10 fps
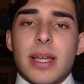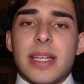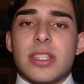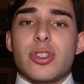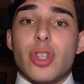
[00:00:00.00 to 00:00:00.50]

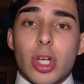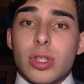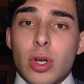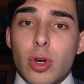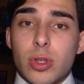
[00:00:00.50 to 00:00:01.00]
is
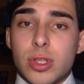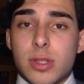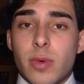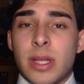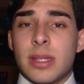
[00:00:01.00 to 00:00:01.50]
not
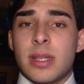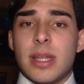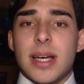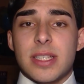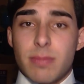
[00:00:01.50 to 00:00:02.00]
constricted
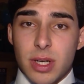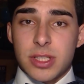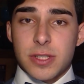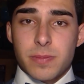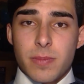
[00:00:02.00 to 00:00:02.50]
as
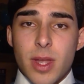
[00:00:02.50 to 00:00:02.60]
much.